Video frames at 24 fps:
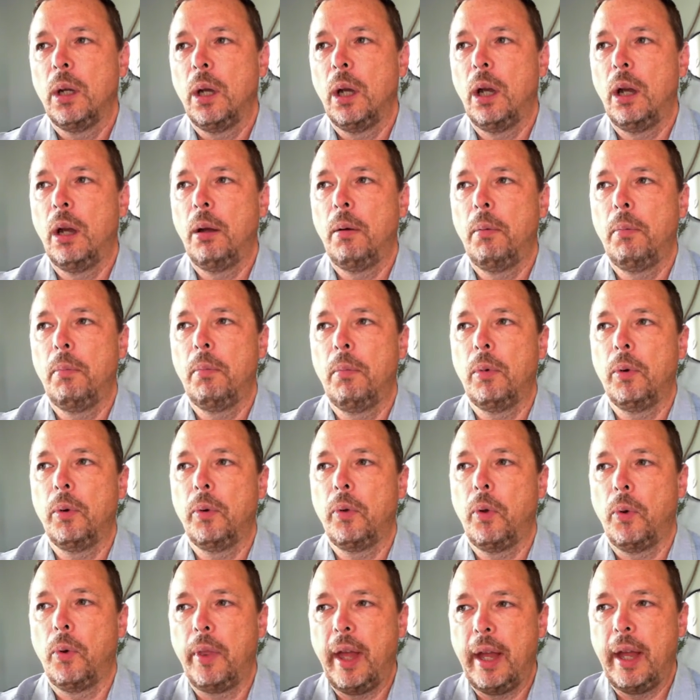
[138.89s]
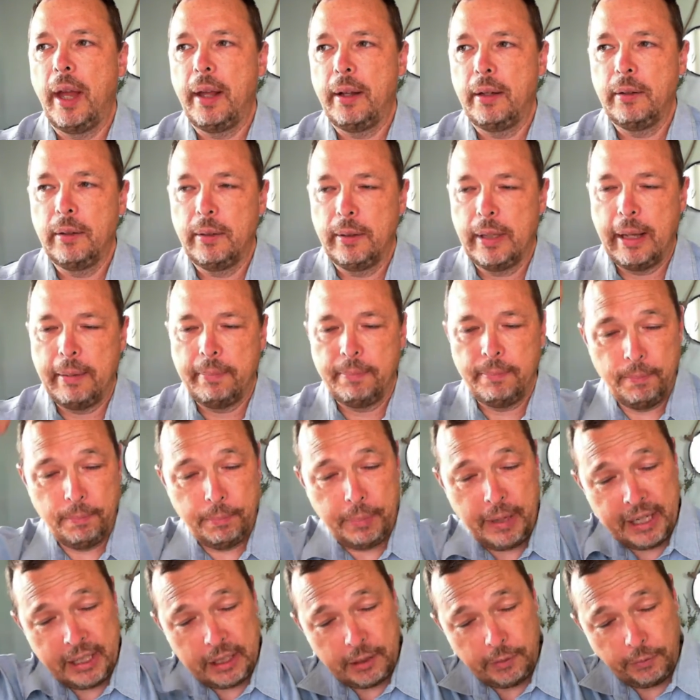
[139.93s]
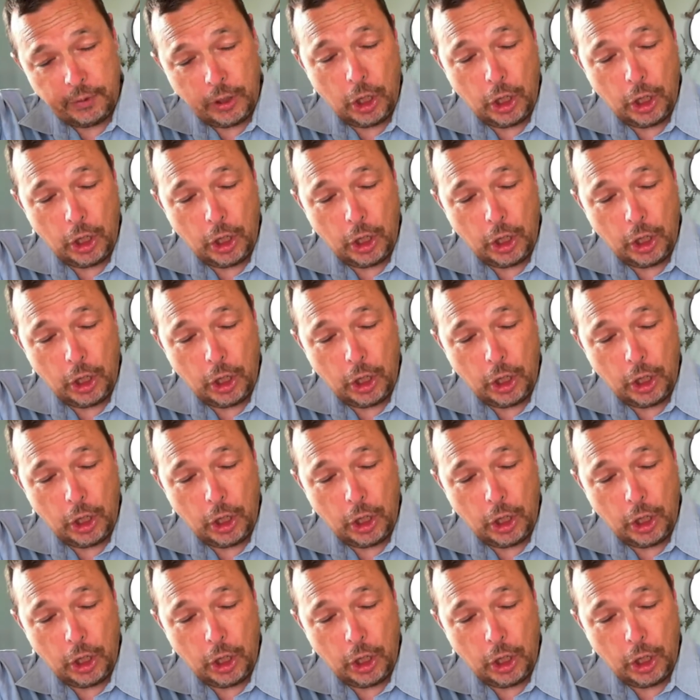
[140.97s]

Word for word: um, or, or that, that piece of